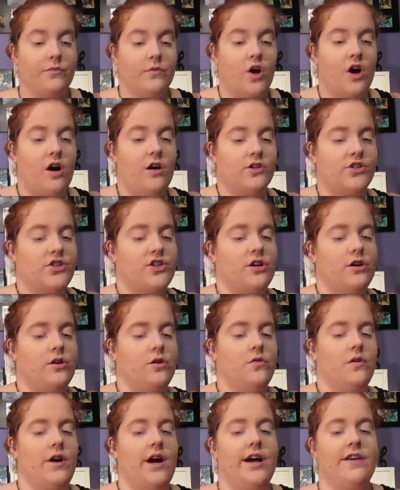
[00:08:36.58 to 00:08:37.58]

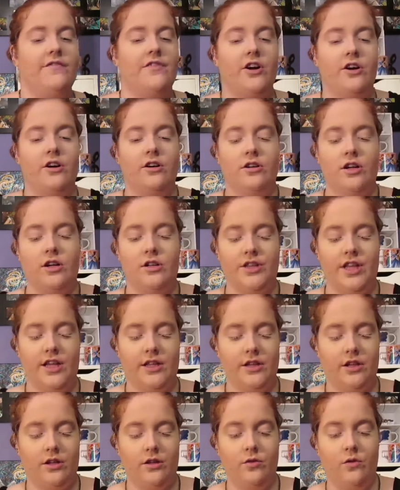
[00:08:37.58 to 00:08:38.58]
Also, I've heard
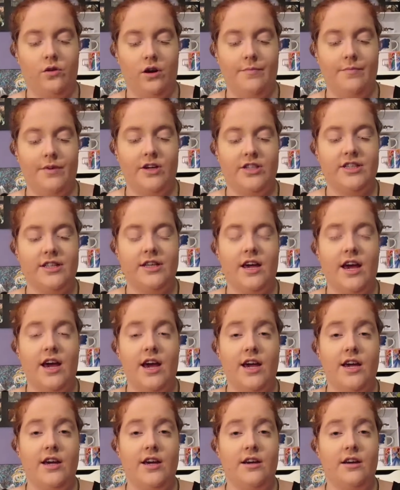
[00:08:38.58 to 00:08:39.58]
that the Laura
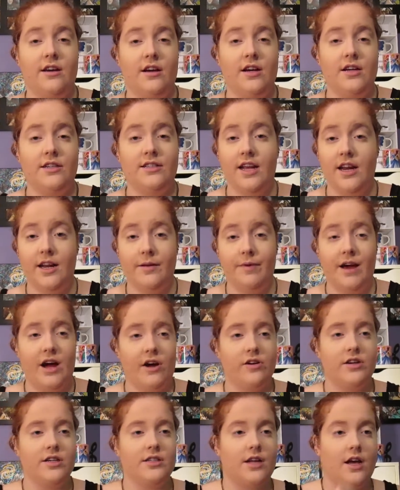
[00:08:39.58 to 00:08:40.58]
Mercier setting
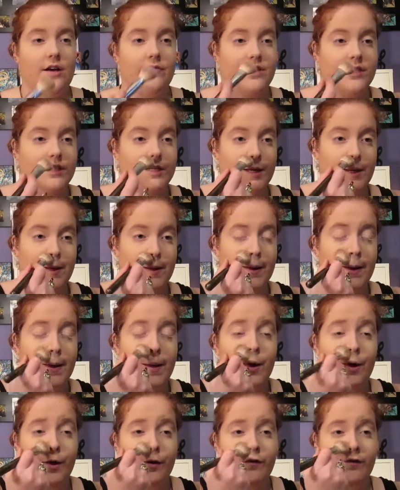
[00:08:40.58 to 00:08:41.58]
powder is obviously
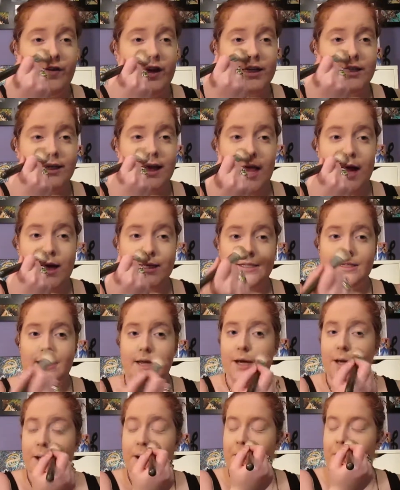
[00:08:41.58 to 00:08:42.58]

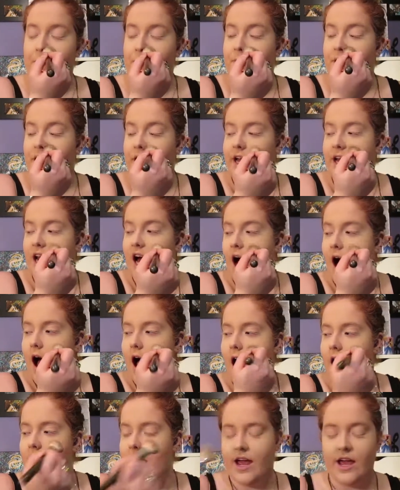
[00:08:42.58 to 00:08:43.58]
fantastic, but
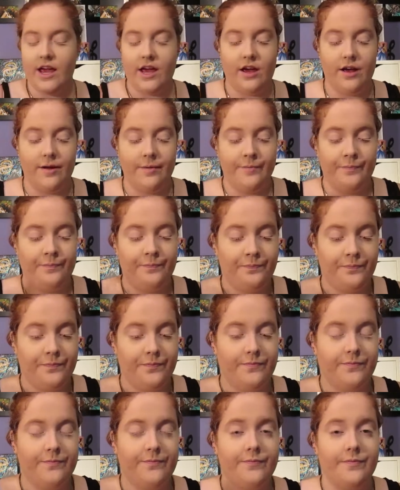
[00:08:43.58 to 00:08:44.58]
I
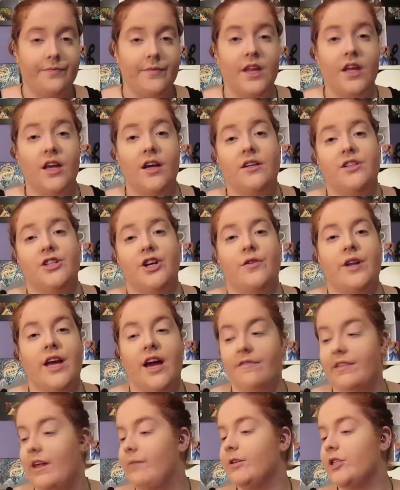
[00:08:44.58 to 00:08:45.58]
don't
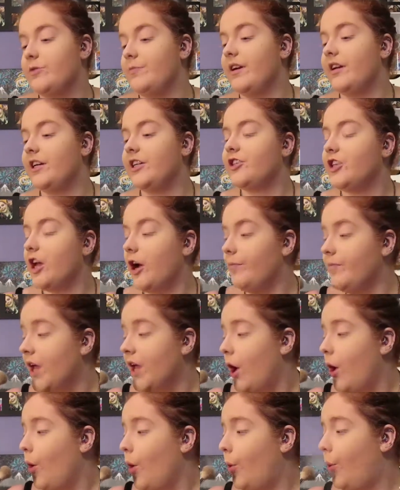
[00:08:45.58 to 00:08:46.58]
have that much money, so
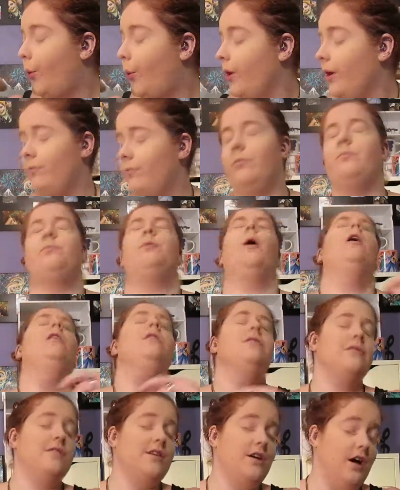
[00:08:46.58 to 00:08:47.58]

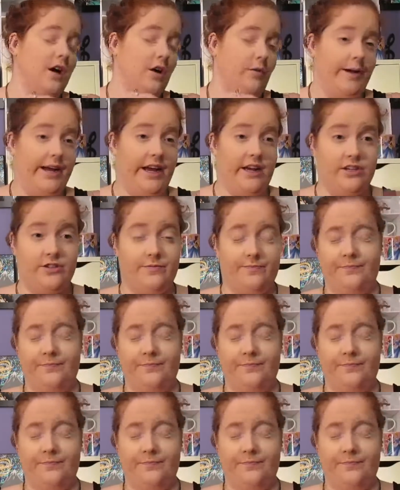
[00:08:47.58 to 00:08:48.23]
oh my gosh.